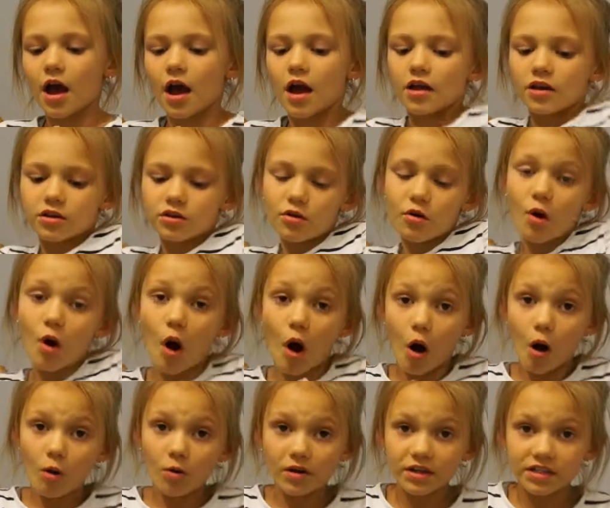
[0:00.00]
you don't
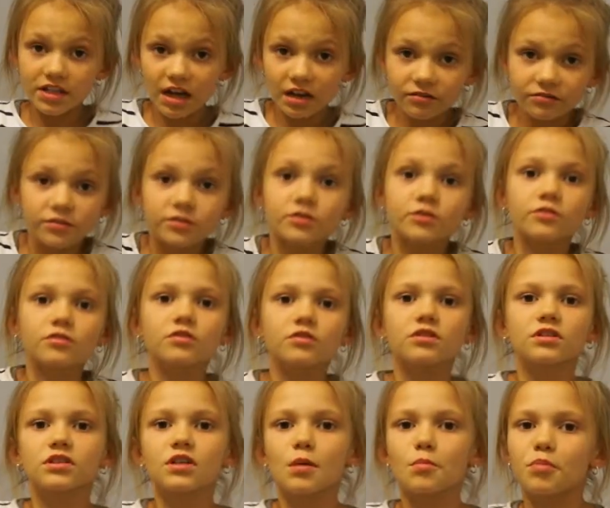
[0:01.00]
always have to do
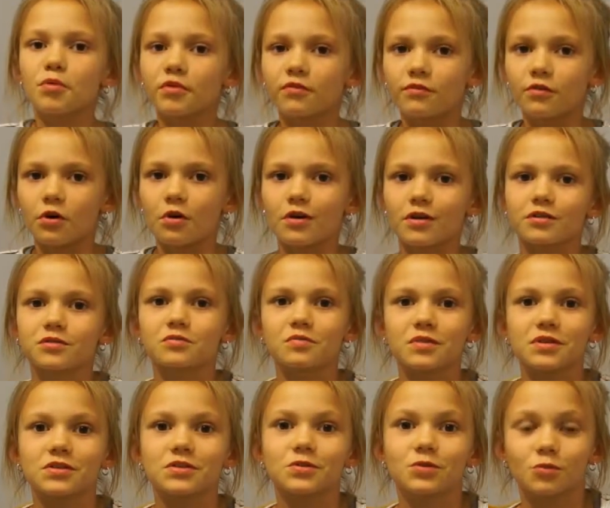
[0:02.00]
this stuff, but if you want it to be
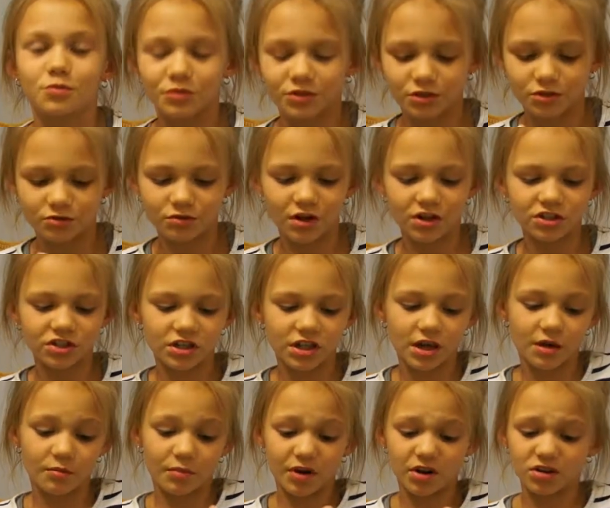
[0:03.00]
super stretchy
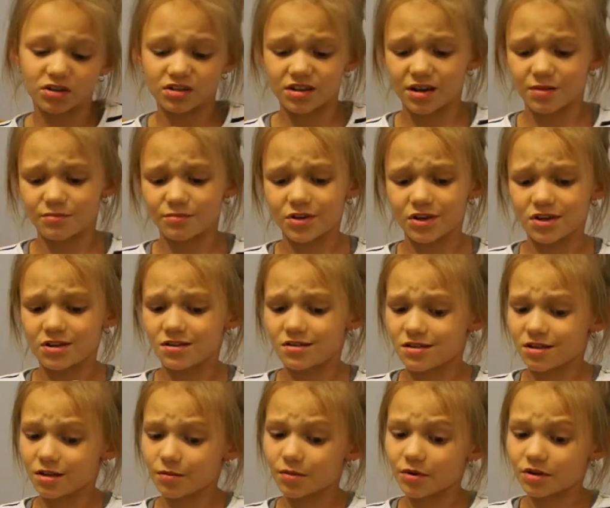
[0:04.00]
like butter
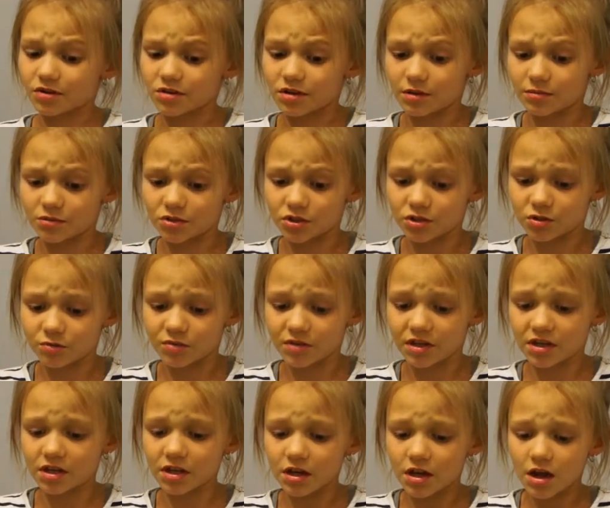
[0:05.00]
slime should
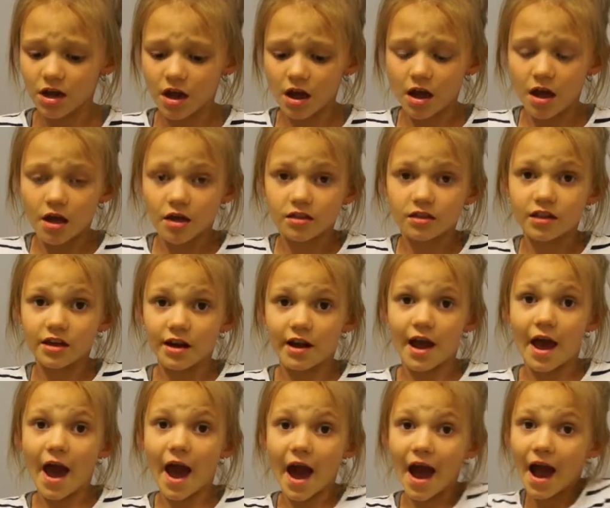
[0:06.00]
be, then
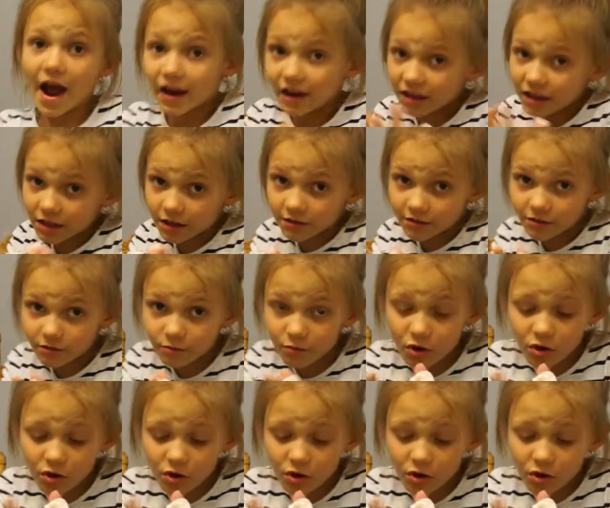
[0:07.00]
add even more